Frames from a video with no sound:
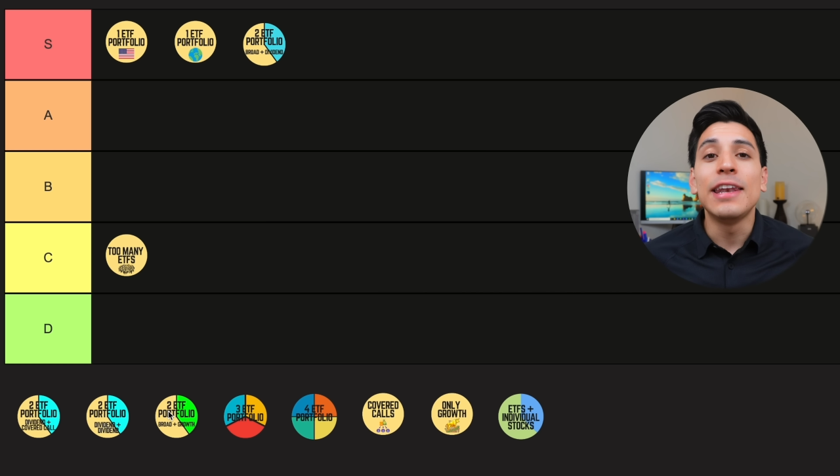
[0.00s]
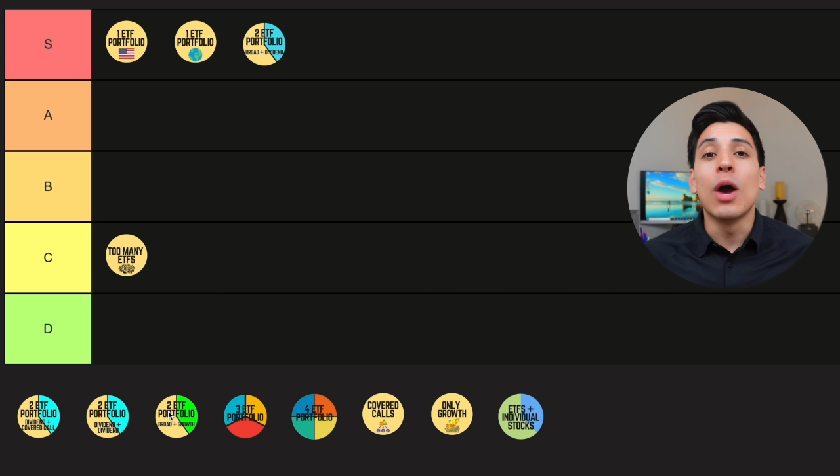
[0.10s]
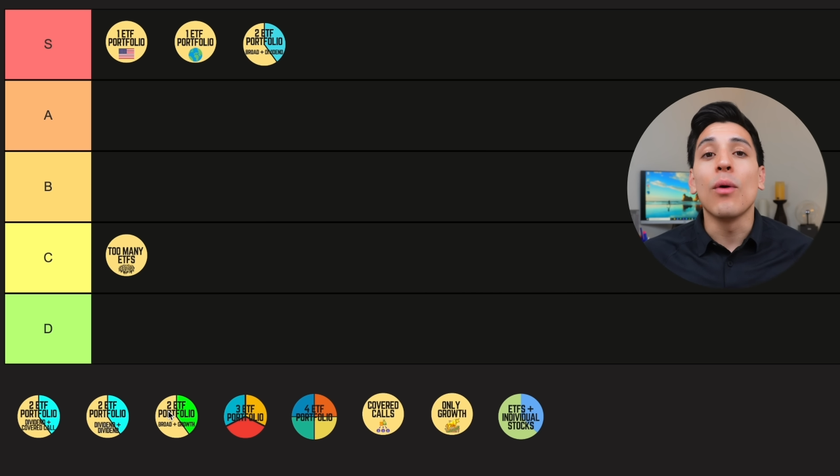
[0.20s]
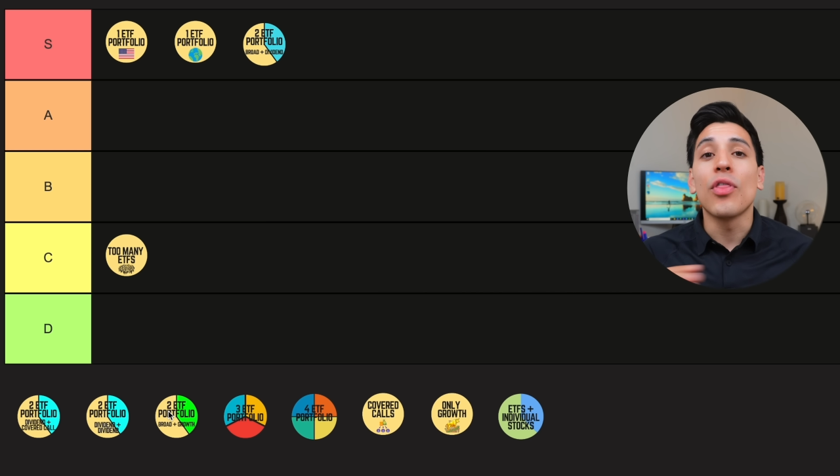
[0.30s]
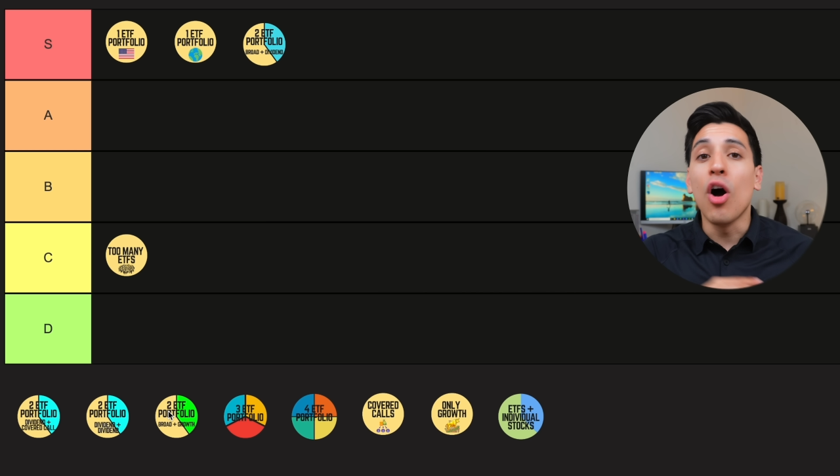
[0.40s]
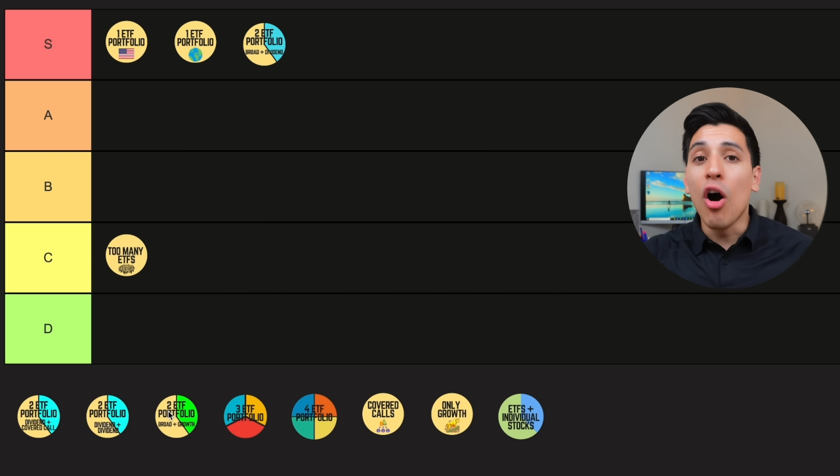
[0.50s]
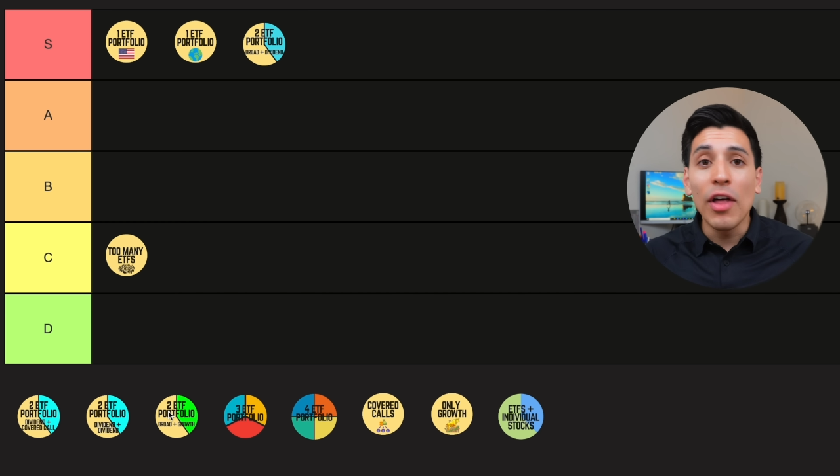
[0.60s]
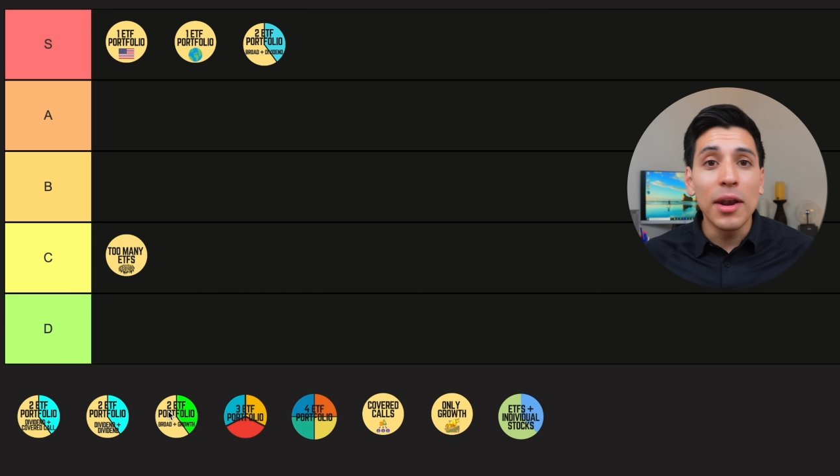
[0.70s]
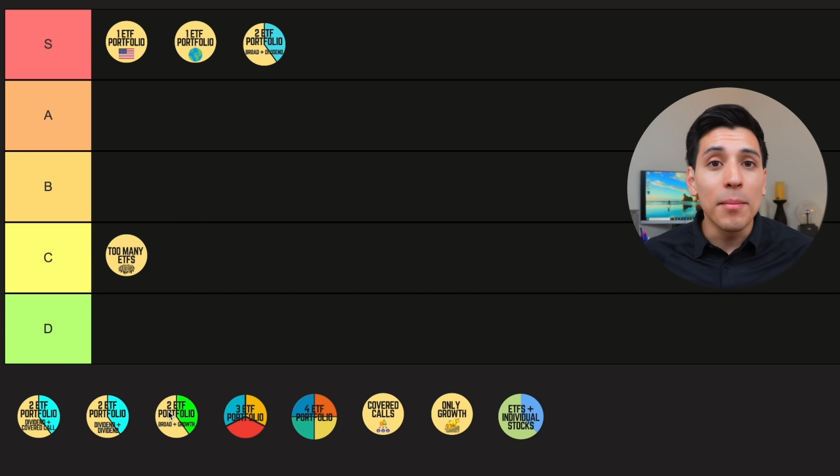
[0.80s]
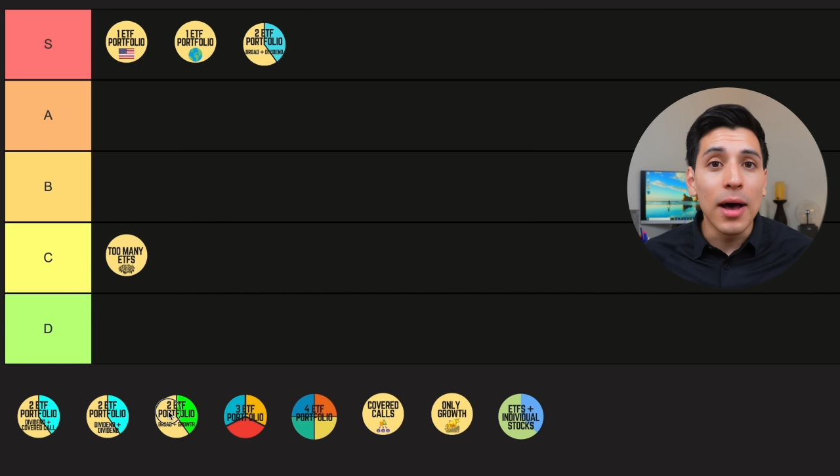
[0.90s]
Now, with all
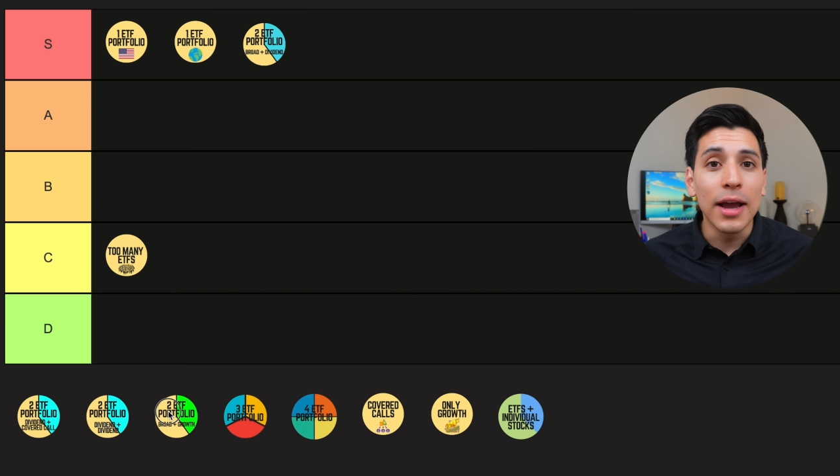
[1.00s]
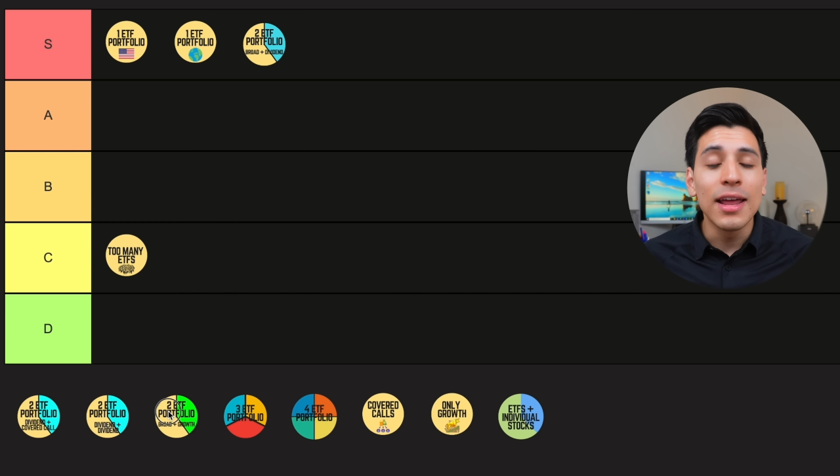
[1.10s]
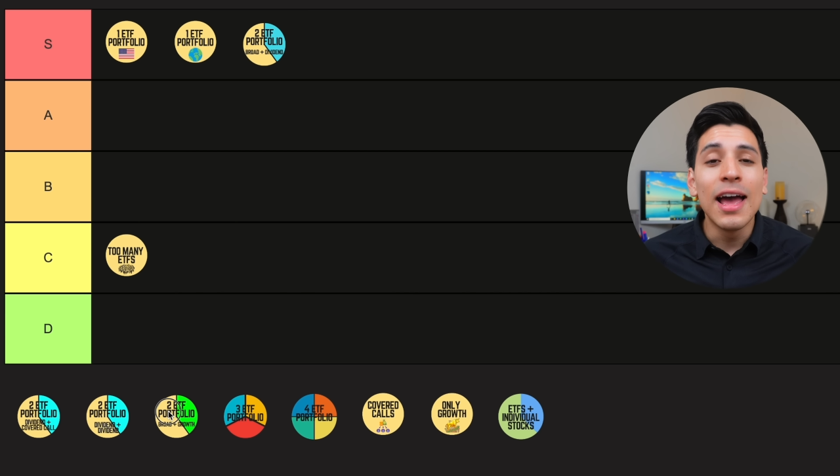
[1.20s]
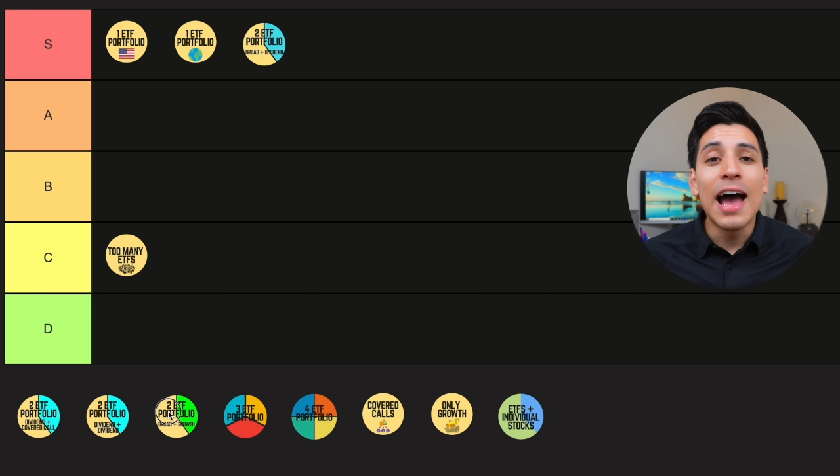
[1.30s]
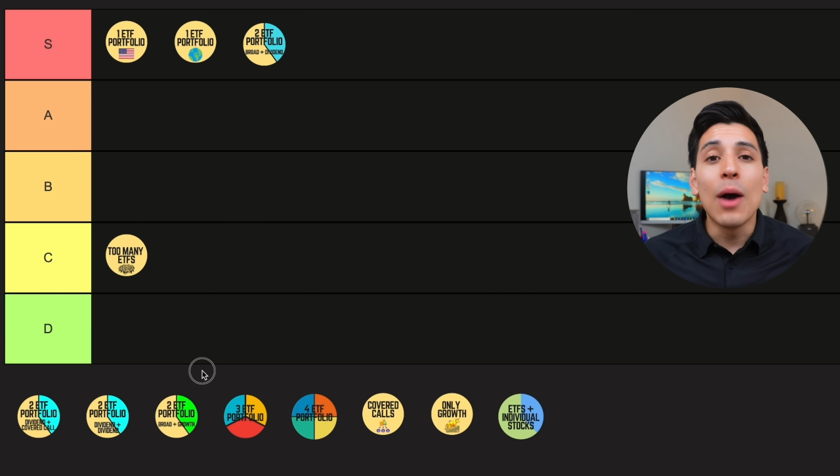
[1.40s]
that in mind,